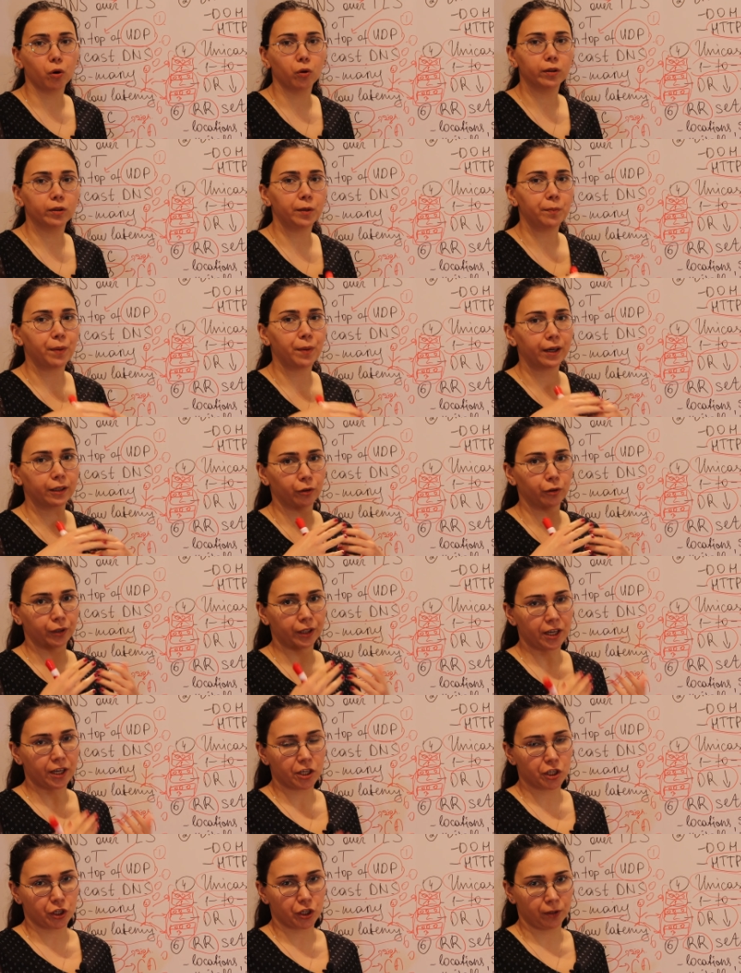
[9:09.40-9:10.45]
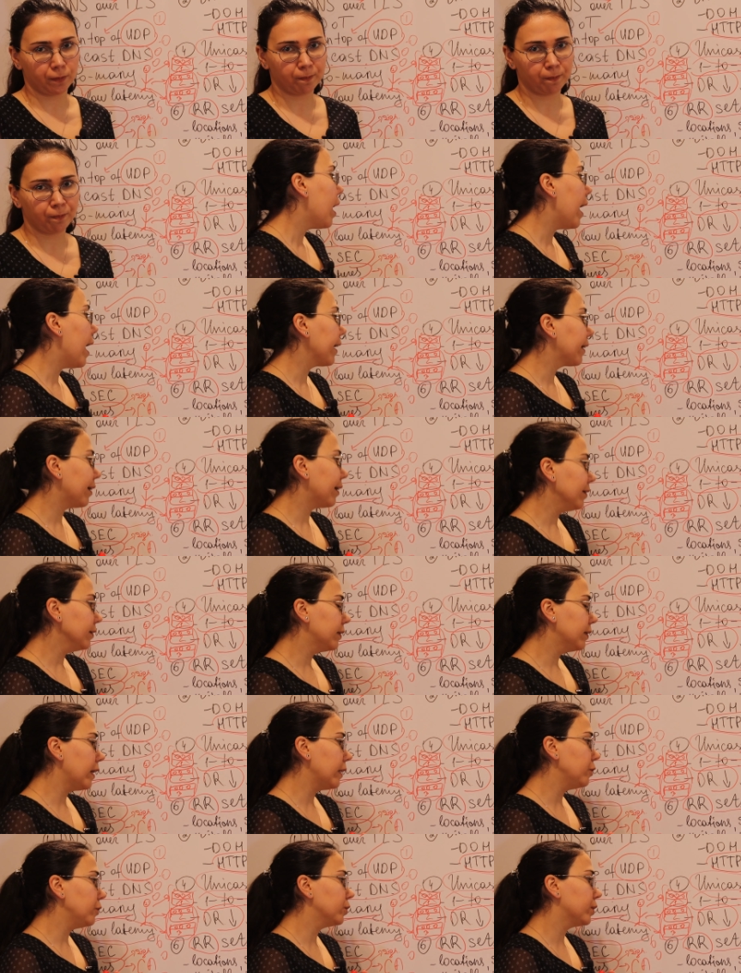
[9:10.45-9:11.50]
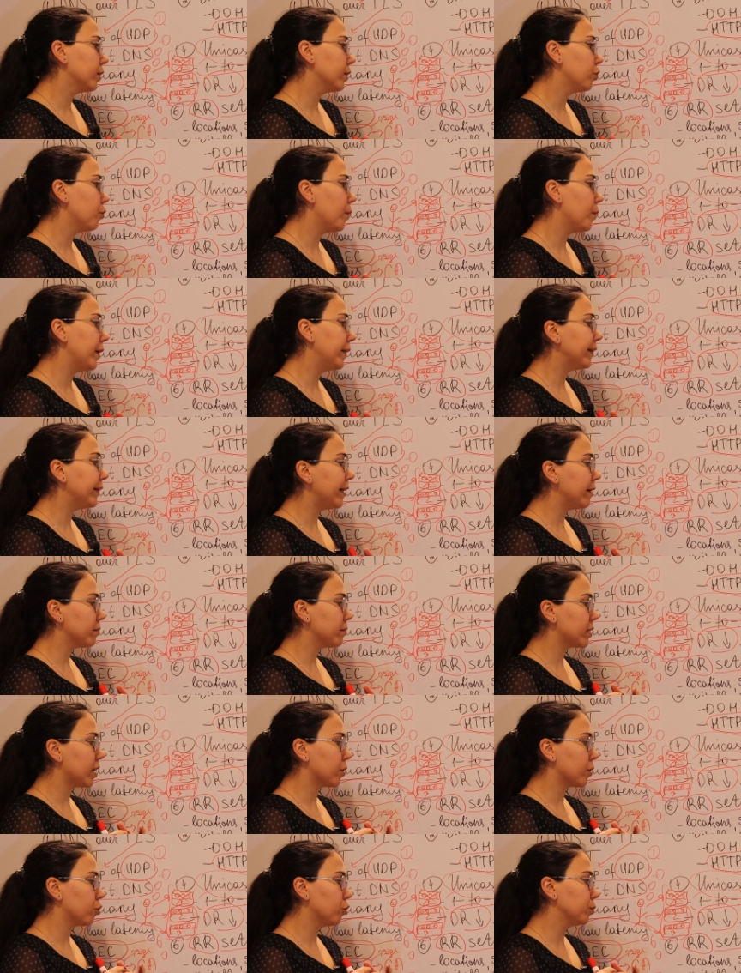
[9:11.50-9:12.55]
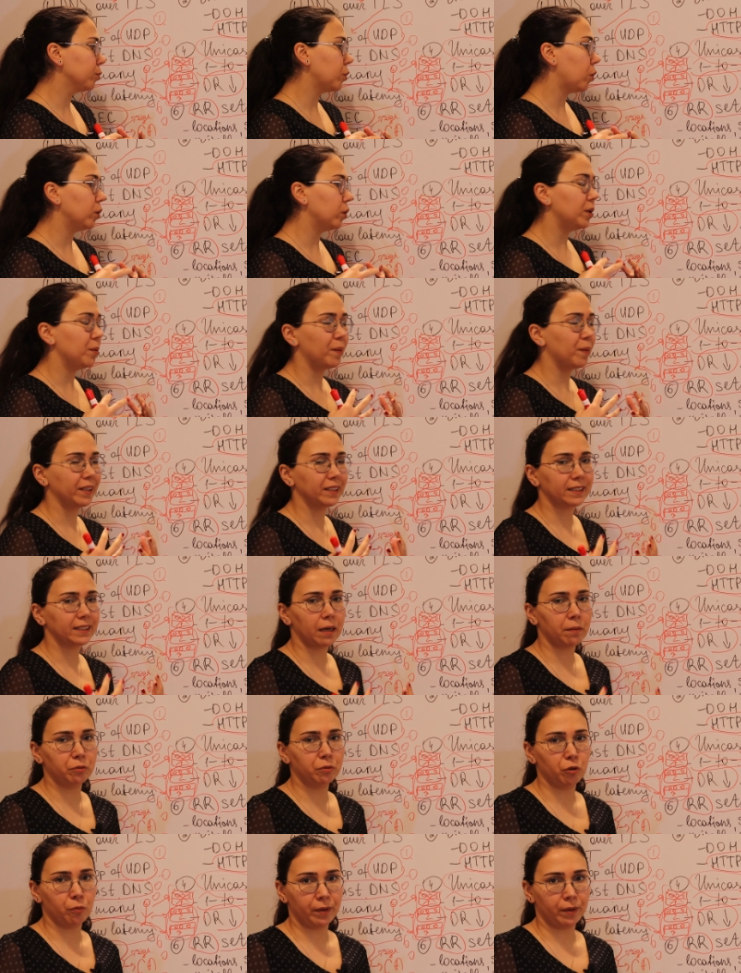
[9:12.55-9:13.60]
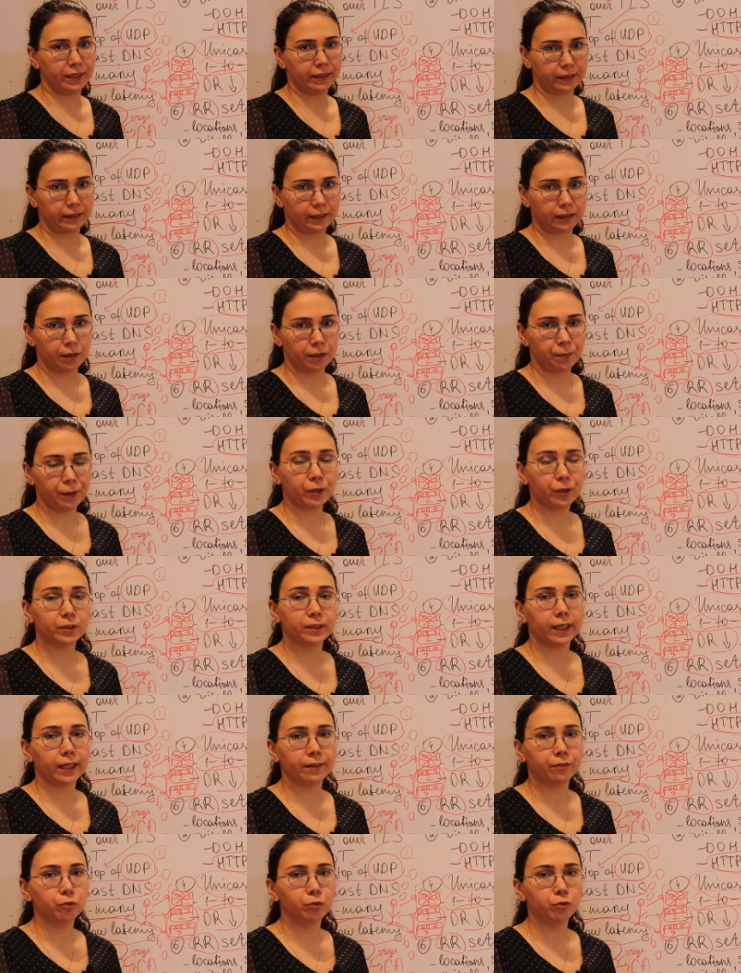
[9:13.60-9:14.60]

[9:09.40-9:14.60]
only by location. I can't tell you that domain names are grouped only by subdomains, because that